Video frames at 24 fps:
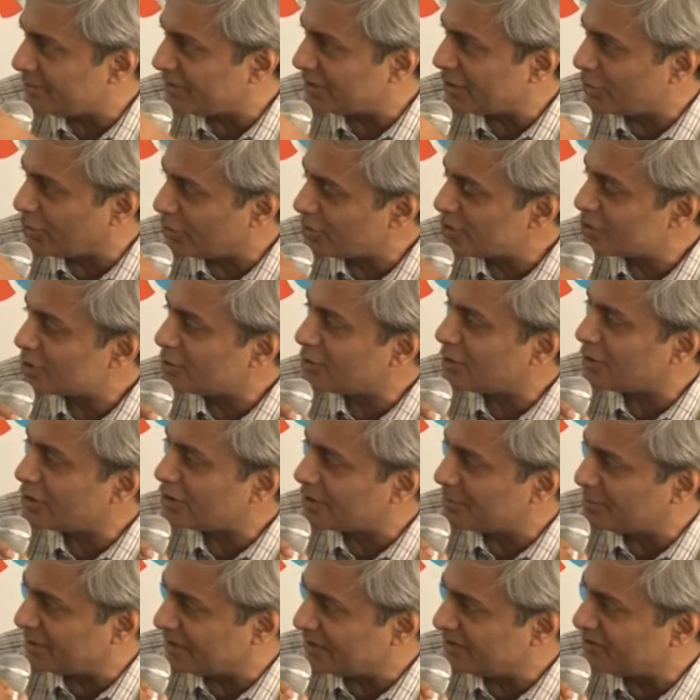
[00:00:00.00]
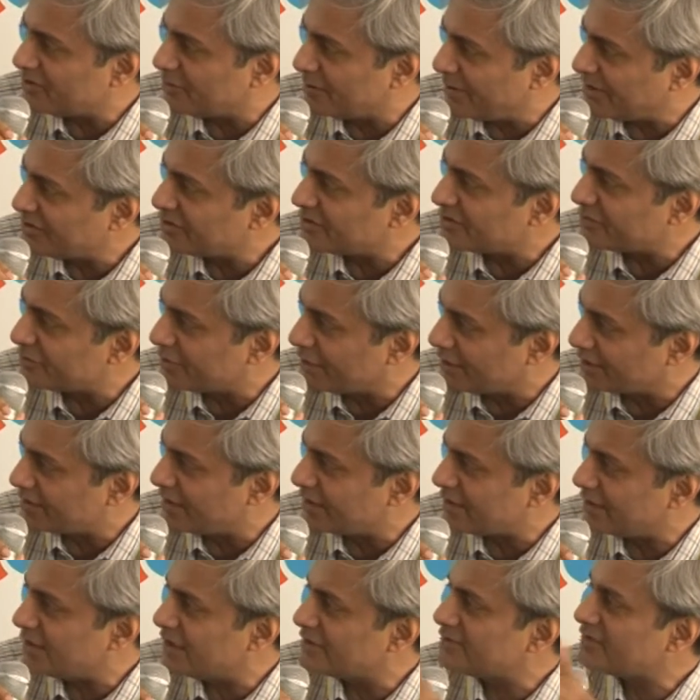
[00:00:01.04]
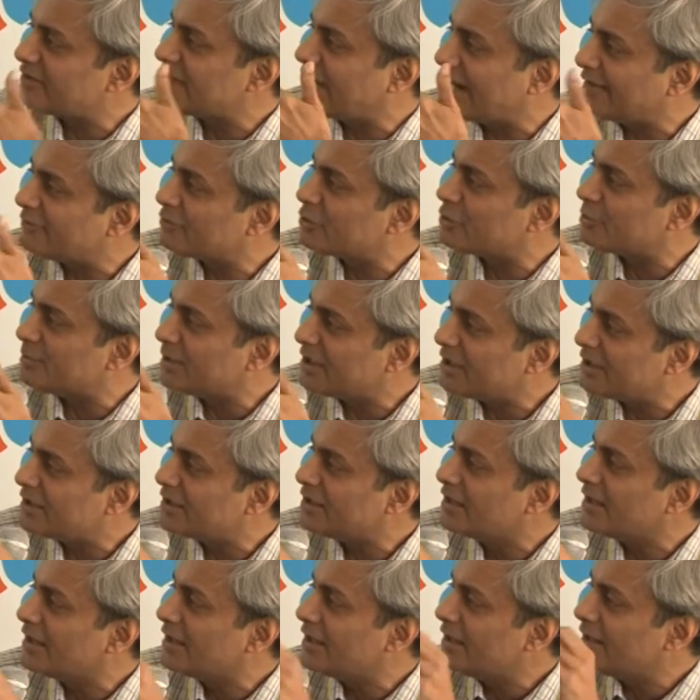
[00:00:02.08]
but also on the participation front, that it doesn't have to be